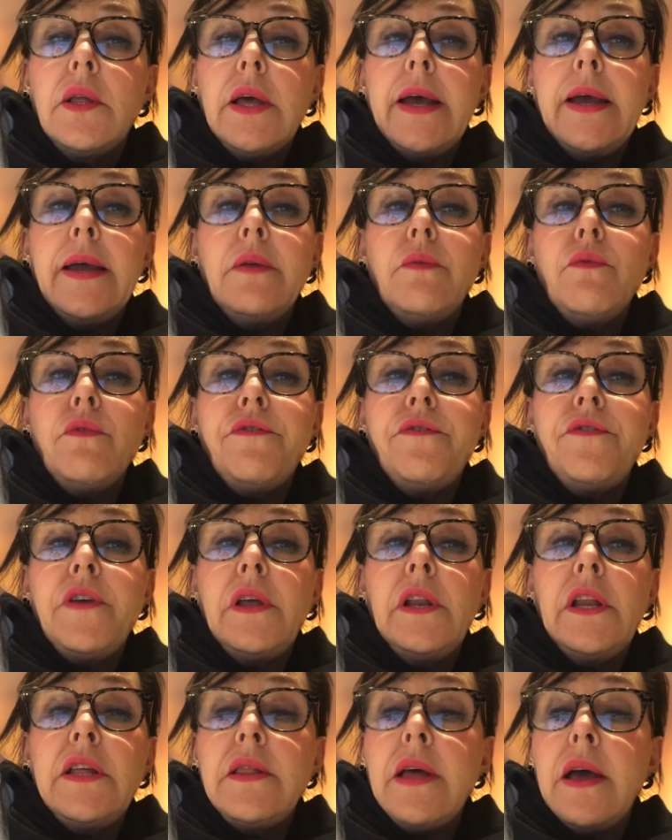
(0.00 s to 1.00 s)
And
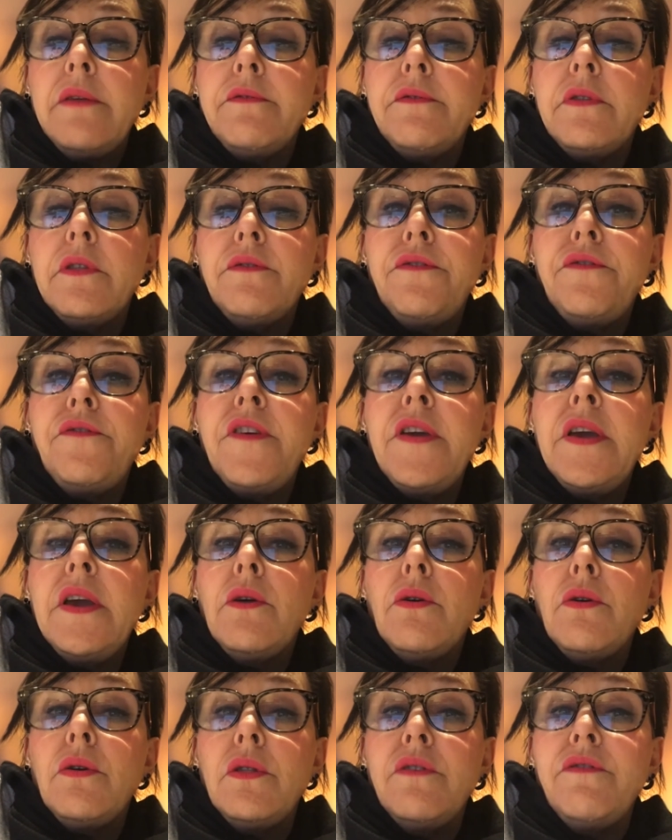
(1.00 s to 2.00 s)
feeling that the
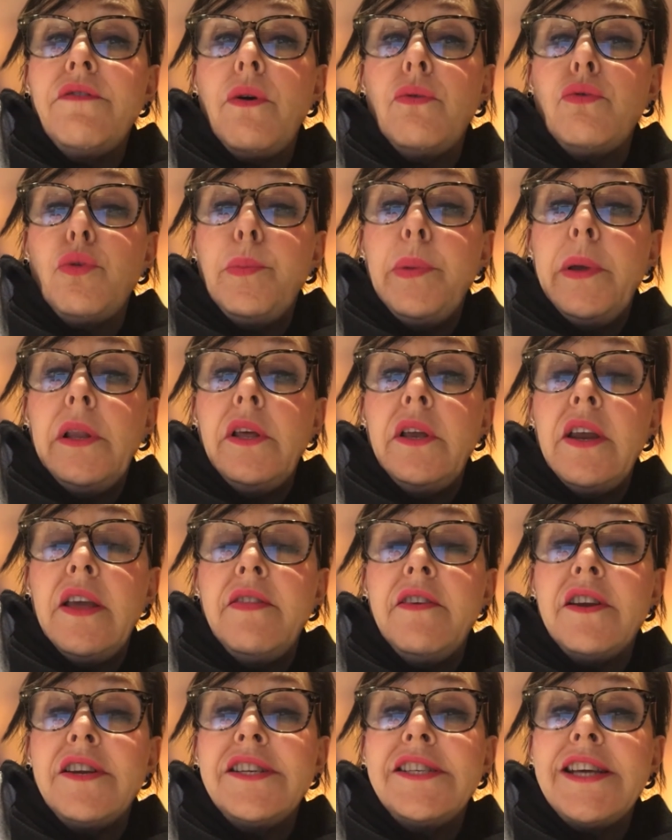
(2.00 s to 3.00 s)
fear and the vulnerability
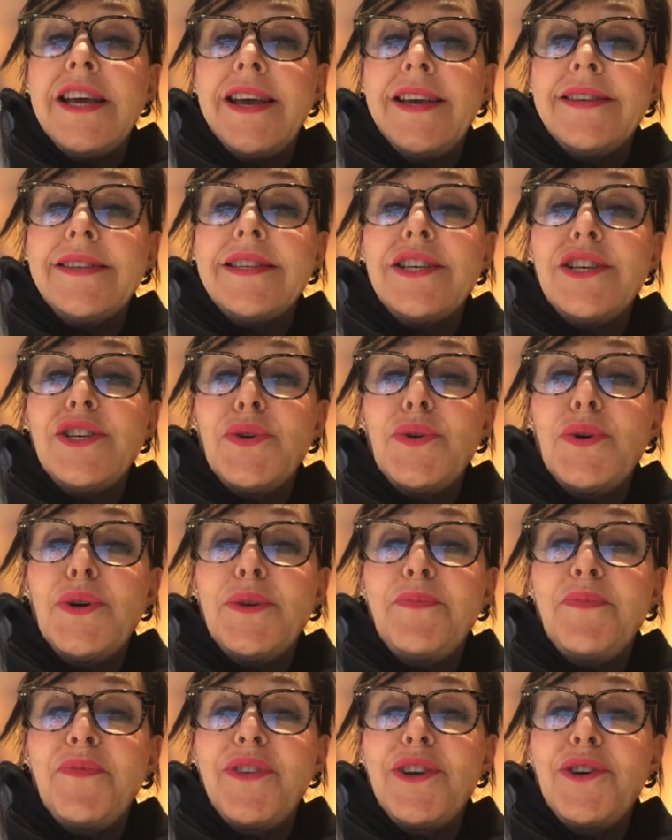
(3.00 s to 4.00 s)
that it takes to do
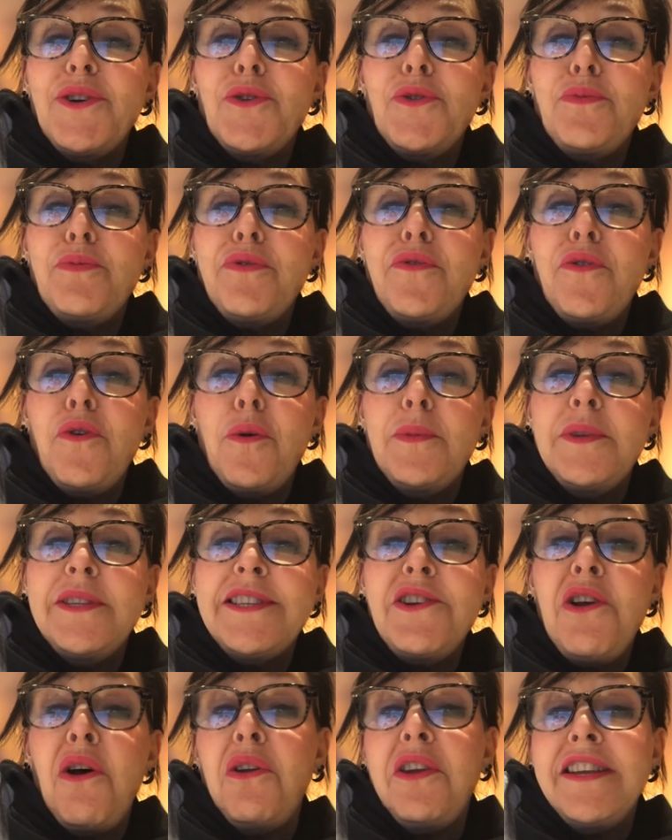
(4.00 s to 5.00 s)
a good
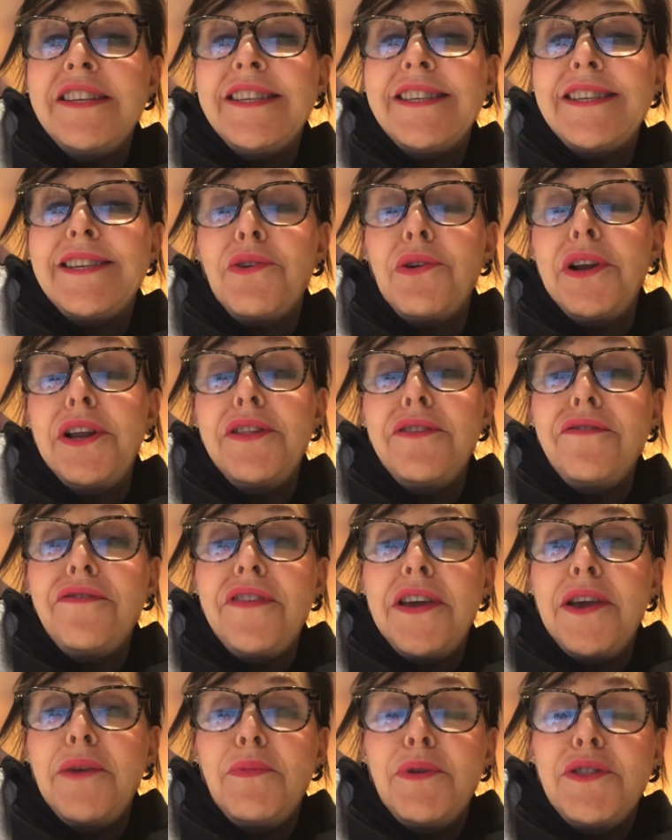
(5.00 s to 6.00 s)
performance, not necessarily the
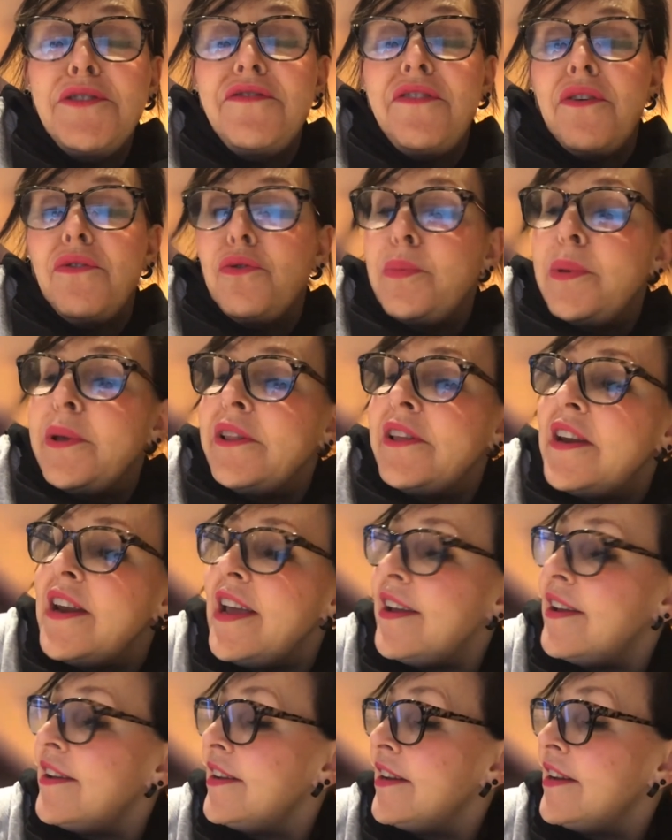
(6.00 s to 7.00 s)
fear, but the vulnerability.